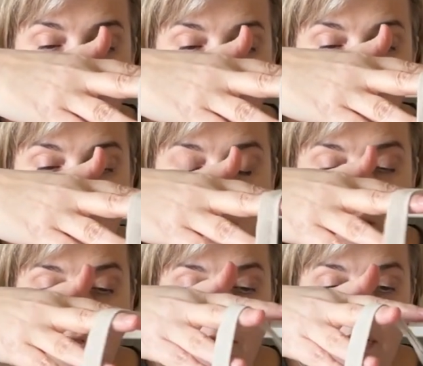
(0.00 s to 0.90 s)
and you
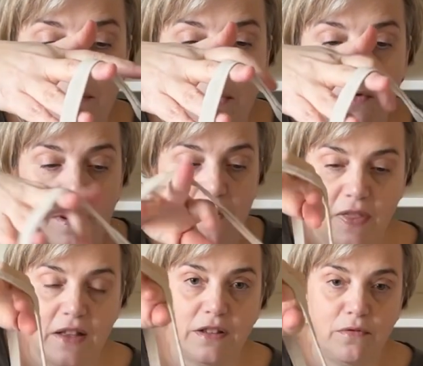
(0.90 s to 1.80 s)
can fit more in.
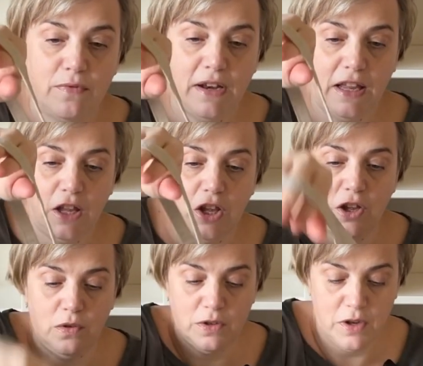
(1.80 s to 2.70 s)
That's a really
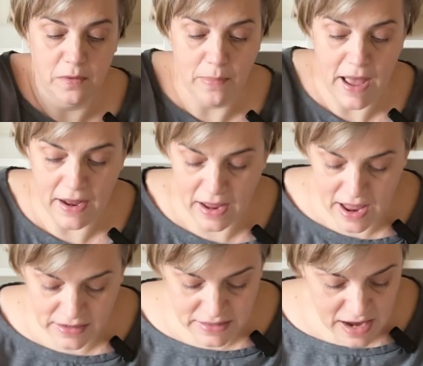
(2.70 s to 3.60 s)
cute bag,
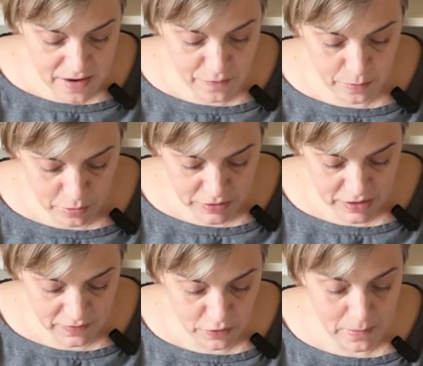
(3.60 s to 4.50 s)
and everybody,
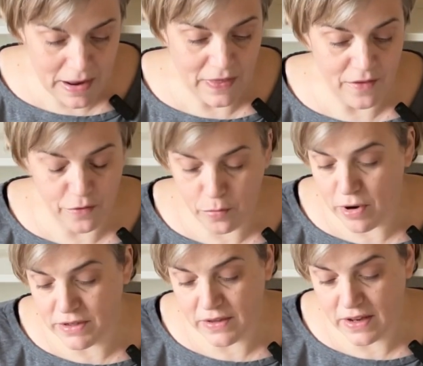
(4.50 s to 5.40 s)
if you make that for a
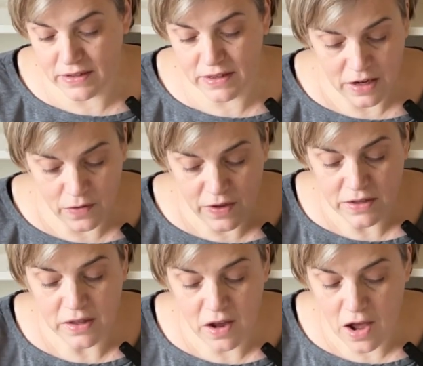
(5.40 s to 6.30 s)
present, that's, you know, these
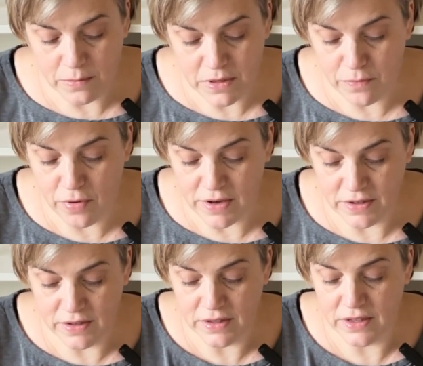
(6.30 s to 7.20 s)
are the kinds of
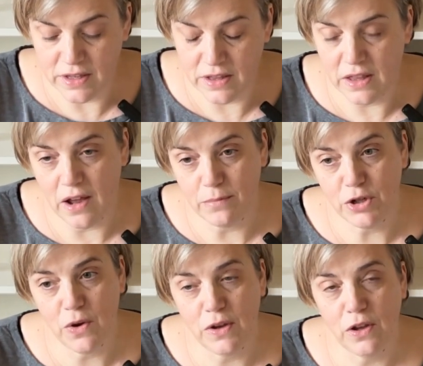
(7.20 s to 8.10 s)
presents that I'm
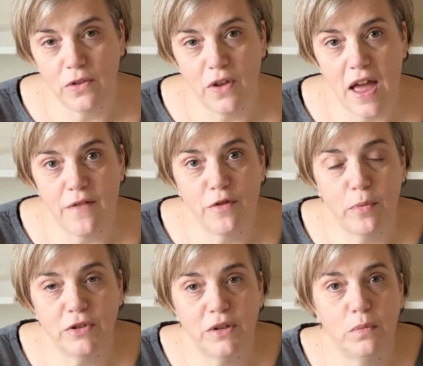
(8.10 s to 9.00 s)
showing you that
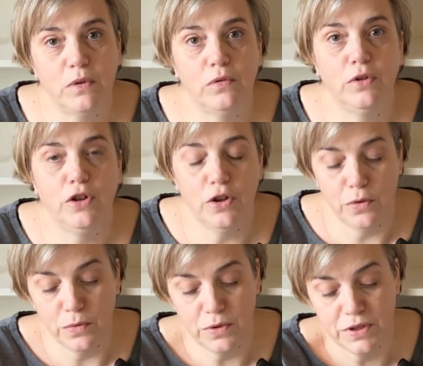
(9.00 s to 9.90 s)
everybody will
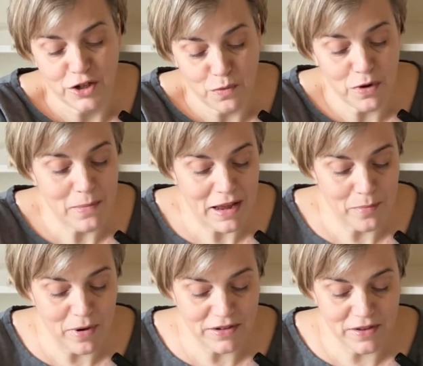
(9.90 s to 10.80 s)
use. Because you want to make a
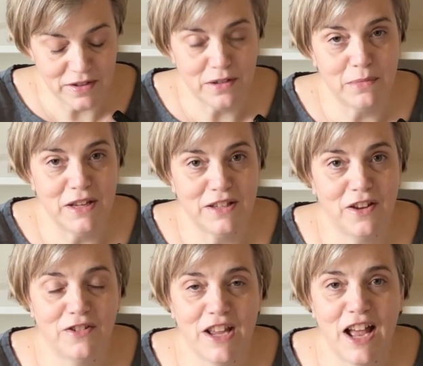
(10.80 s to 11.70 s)
present that somebody is
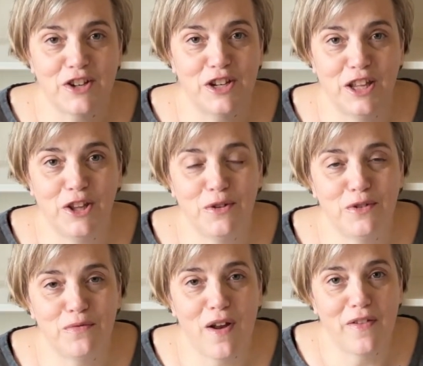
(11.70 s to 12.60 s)
going to actually
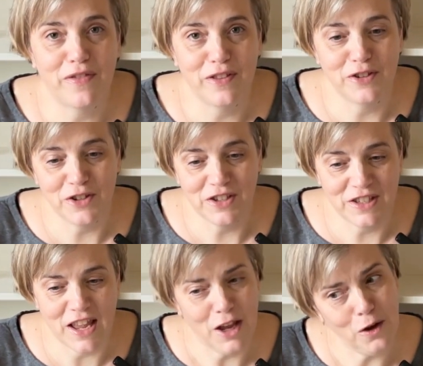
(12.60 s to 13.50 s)
use rather than just
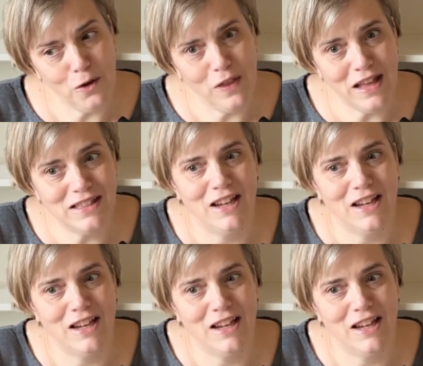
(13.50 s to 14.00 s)
say, oh, that's